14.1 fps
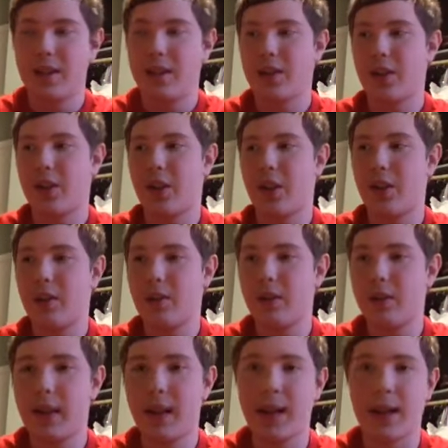So
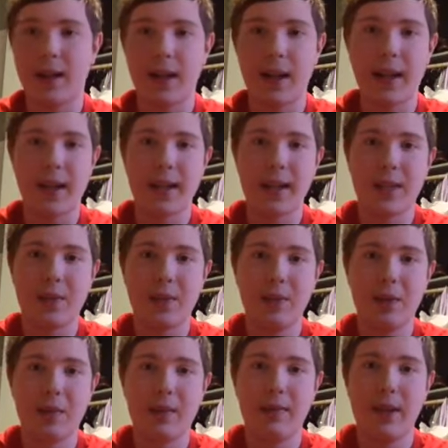yeah, I guess that's pretty
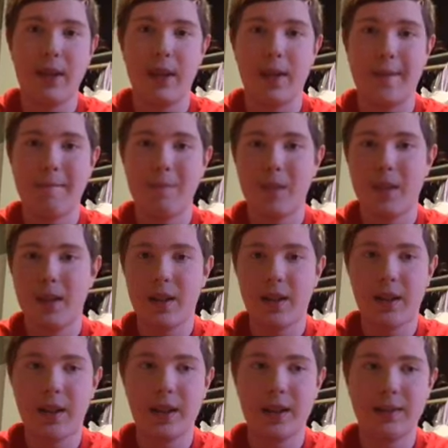much my video.
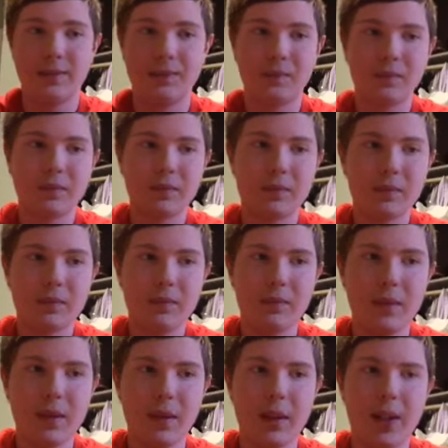Um,
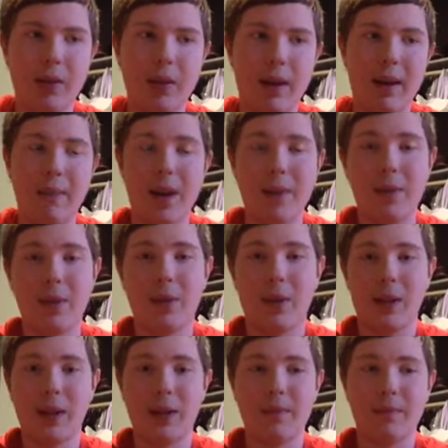you know, I, I might be
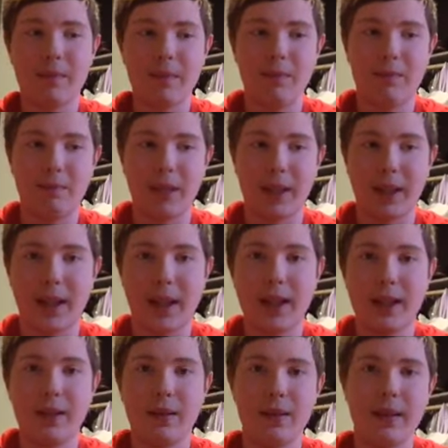wrong, but
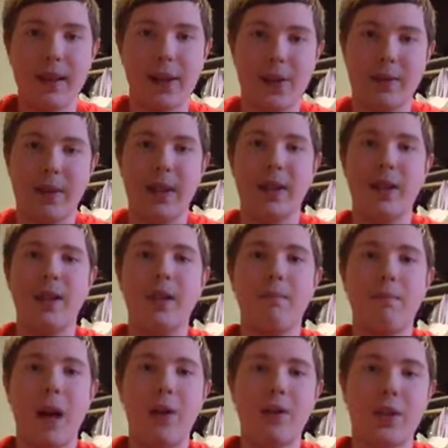gut tells me
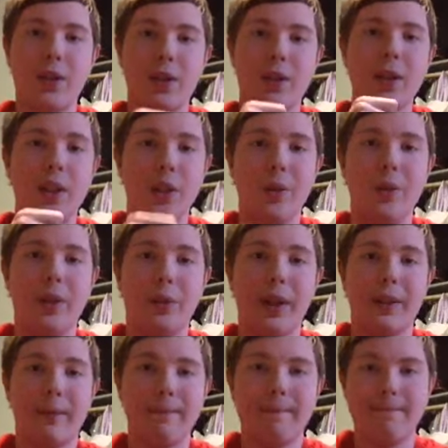Bowser, you will
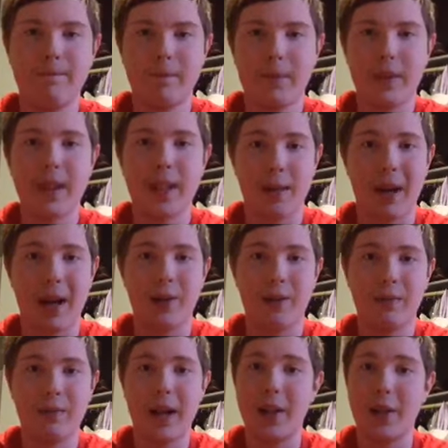win somehow.
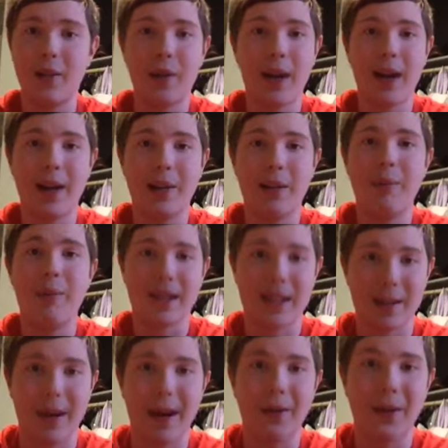I don't know how, but
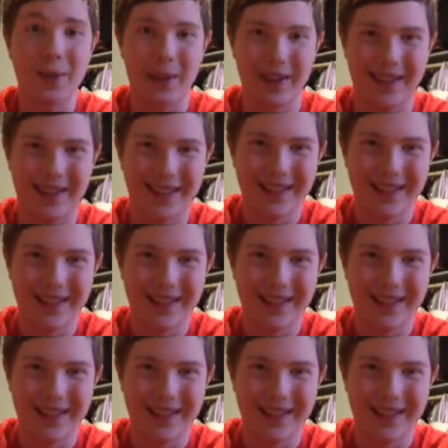somehow you will.